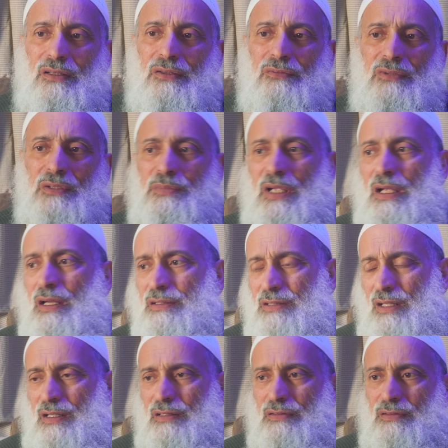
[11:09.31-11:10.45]
were
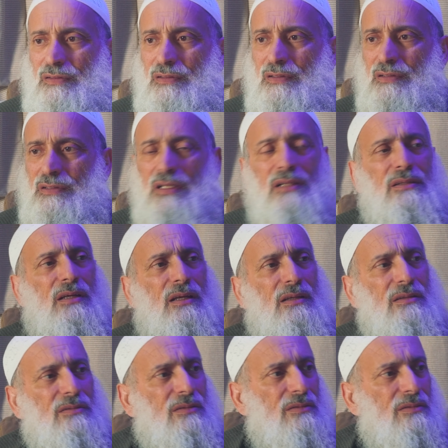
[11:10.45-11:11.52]
beheading children.